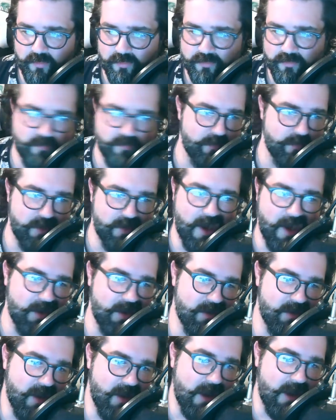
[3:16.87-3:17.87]
But I
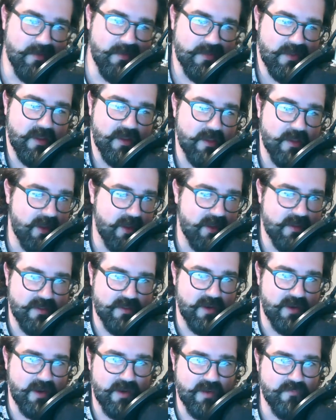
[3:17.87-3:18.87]
didn't, I like, like I
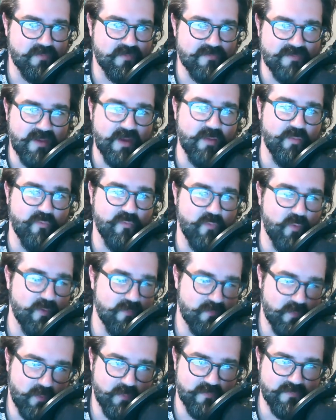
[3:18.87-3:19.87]
said, I had never seen it before,
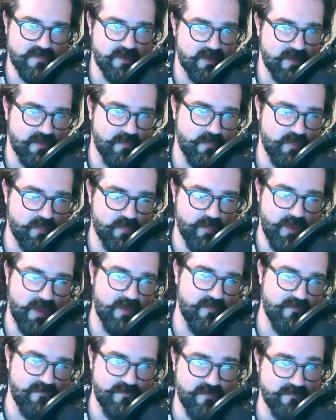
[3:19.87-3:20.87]
so I wasn't gonna
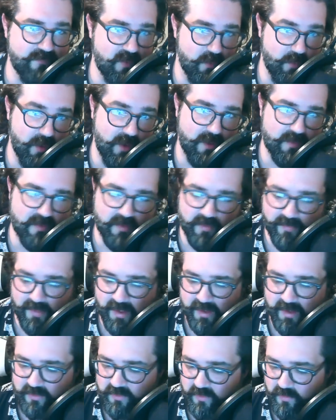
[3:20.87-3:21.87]
spend fifty bucks on
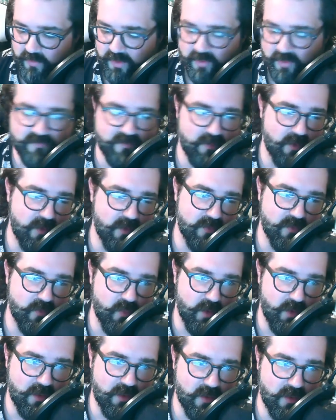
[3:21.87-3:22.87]
that. So, but I was like, oh, the
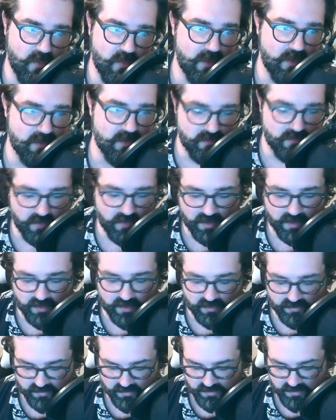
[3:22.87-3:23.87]
twenty dollar one, why
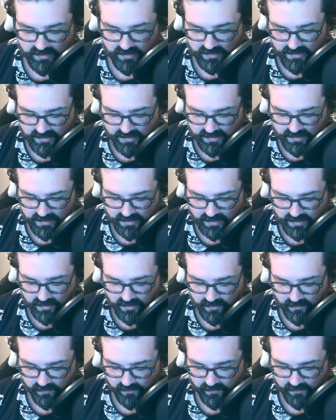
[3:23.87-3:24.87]
not?
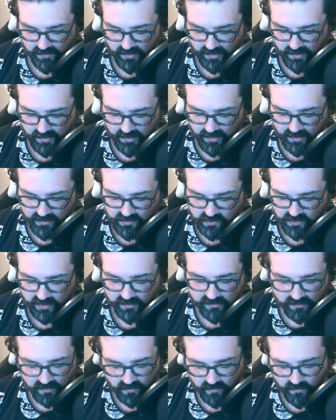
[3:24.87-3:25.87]
Um, I
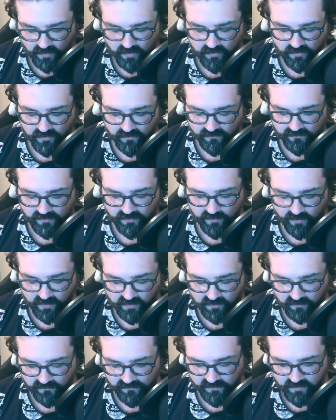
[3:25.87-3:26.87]
checked out most of the
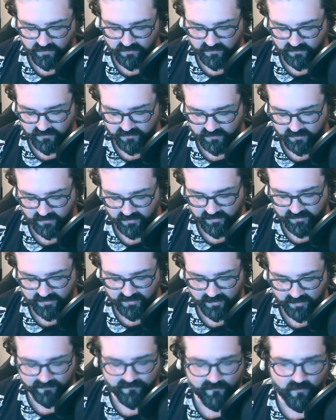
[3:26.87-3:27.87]
special features
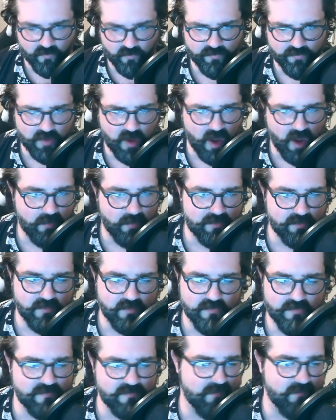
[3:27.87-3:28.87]
except for the
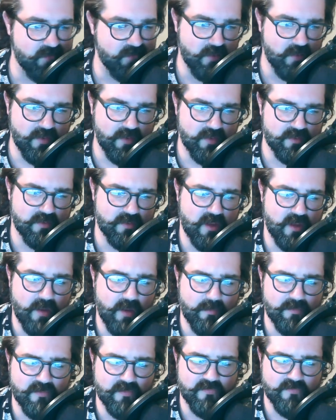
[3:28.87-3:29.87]
commentaries. I haven't gotten around to the
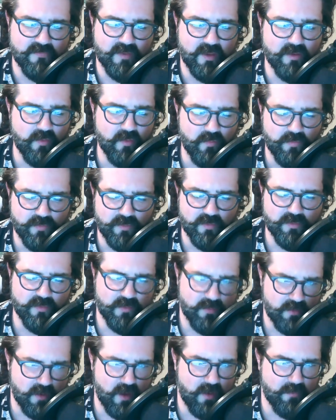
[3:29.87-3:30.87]
commentaries. I don't think that
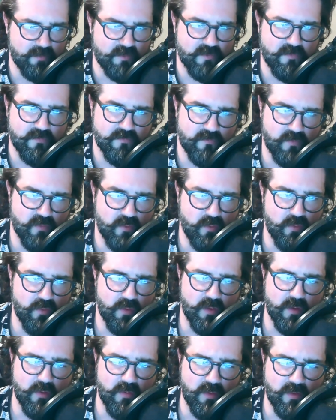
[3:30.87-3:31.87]
the commentaries are new
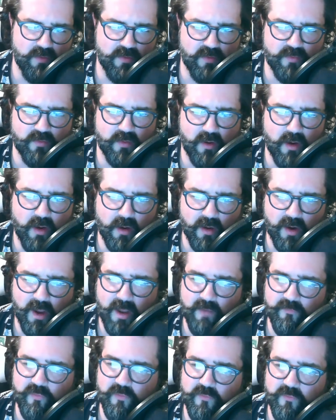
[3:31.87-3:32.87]
though. I think they're
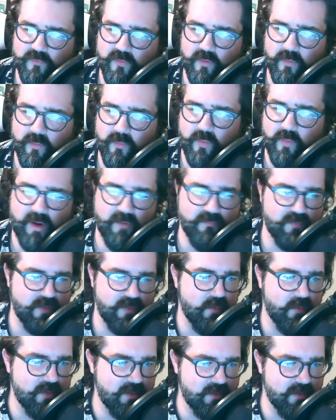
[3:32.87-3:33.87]
archival from whenever
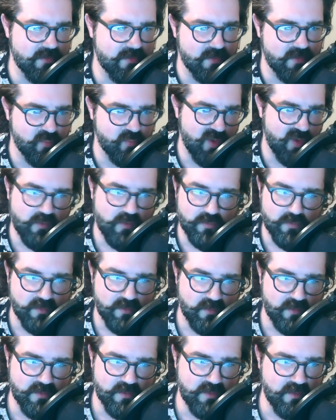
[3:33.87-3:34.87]
they released the special
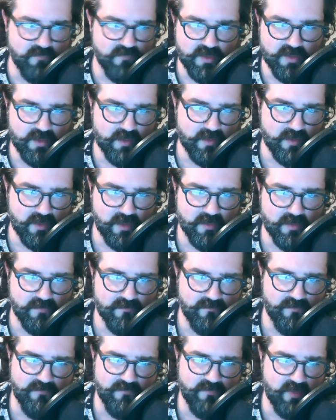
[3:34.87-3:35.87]
edition DVD like
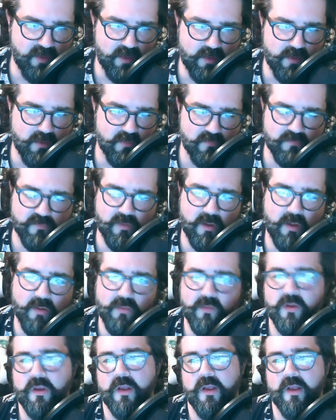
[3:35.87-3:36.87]
15 years ago.
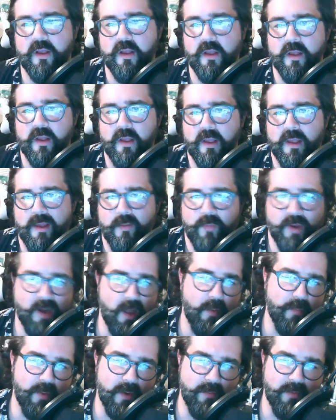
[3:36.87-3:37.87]
But
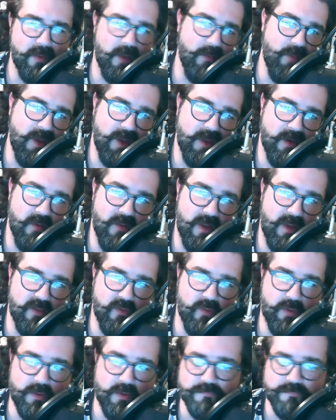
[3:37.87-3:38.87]
I'll probably I might get around
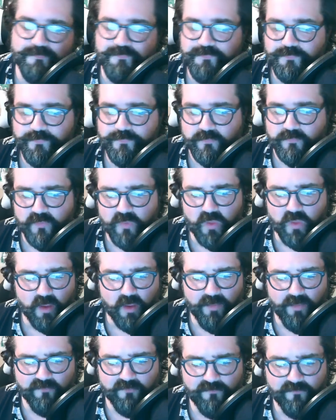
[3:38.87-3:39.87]
to it.
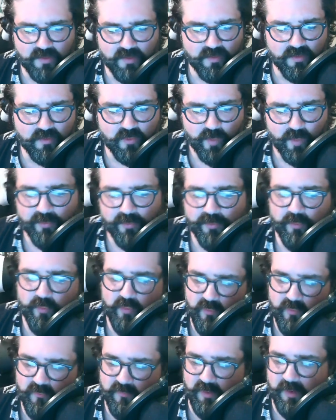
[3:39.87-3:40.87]
My feelings about the
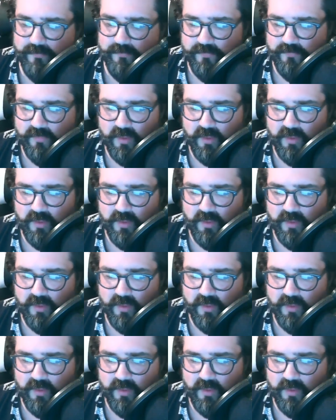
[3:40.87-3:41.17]
movie.